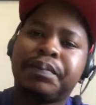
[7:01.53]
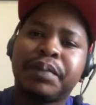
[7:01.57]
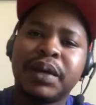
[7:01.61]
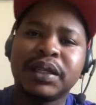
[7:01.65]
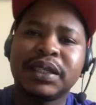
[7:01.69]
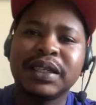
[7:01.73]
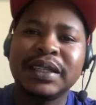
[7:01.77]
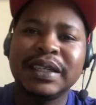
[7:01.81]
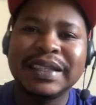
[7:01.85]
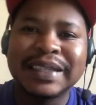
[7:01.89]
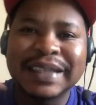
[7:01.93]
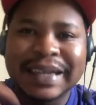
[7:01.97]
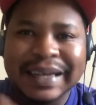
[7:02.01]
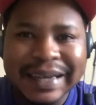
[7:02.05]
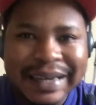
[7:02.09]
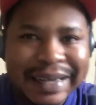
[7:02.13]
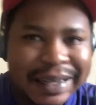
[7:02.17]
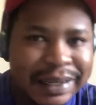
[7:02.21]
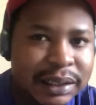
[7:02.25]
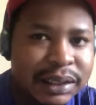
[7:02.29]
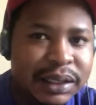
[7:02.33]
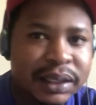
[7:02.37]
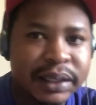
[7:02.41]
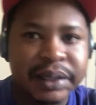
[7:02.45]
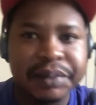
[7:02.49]
person is
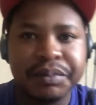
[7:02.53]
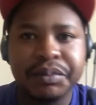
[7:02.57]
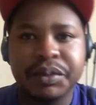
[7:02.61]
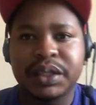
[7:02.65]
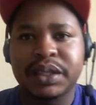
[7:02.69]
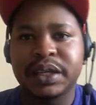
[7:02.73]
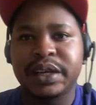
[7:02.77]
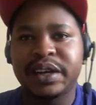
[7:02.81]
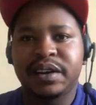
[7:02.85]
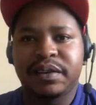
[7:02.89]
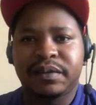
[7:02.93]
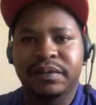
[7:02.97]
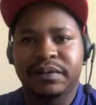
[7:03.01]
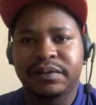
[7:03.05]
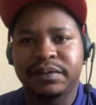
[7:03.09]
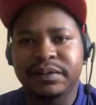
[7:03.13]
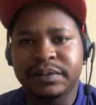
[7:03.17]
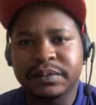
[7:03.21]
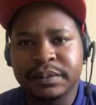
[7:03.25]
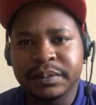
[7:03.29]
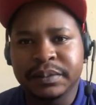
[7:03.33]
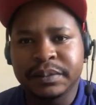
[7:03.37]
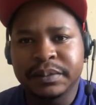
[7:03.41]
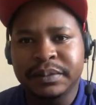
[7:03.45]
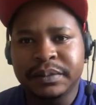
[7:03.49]
cleansing himself.
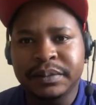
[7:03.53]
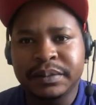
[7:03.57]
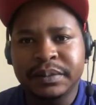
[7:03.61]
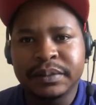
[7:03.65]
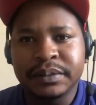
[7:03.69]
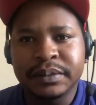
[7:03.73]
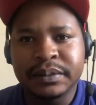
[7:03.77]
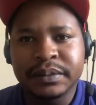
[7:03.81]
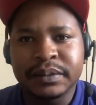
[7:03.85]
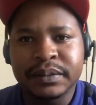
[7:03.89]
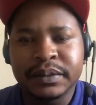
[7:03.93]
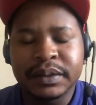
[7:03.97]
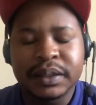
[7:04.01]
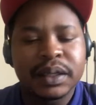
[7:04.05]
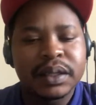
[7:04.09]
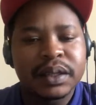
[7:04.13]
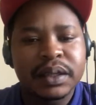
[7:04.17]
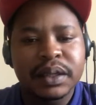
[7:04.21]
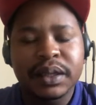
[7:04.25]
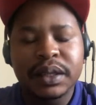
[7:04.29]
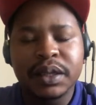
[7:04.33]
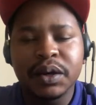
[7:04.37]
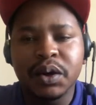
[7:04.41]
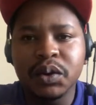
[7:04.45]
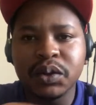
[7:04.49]

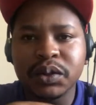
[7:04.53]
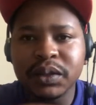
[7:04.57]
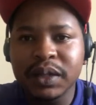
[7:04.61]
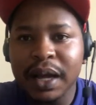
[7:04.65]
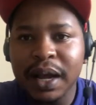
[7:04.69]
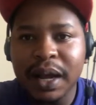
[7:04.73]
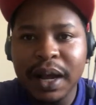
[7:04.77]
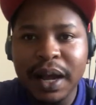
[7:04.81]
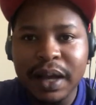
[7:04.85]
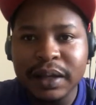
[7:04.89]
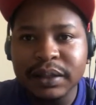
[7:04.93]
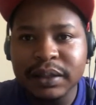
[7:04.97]
Those are